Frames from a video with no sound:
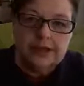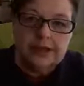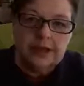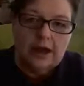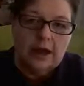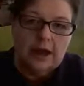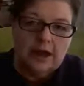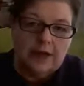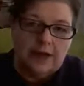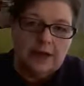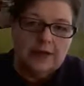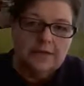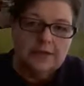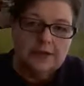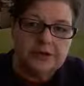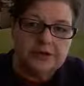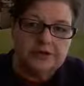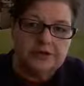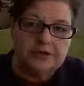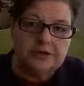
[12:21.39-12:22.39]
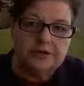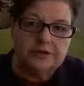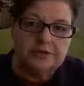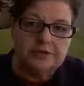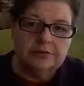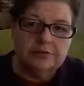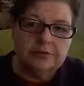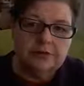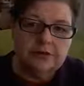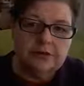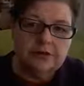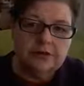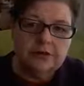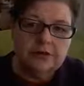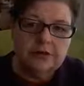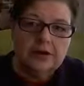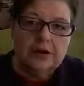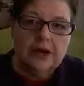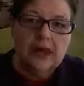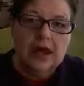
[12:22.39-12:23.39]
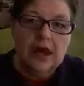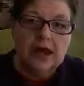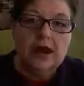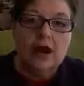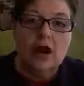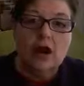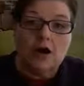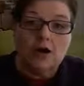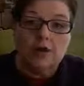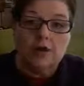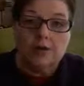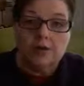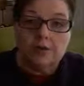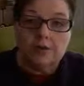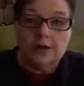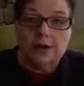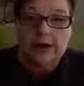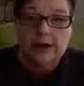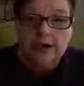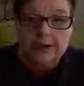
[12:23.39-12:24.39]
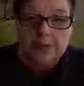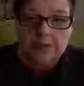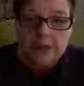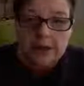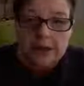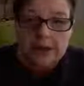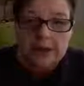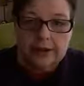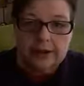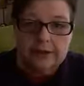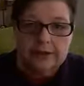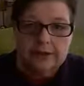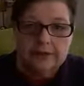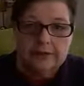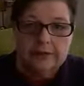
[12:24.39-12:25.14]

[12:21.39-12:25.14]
God having you do? And are you creating a plan?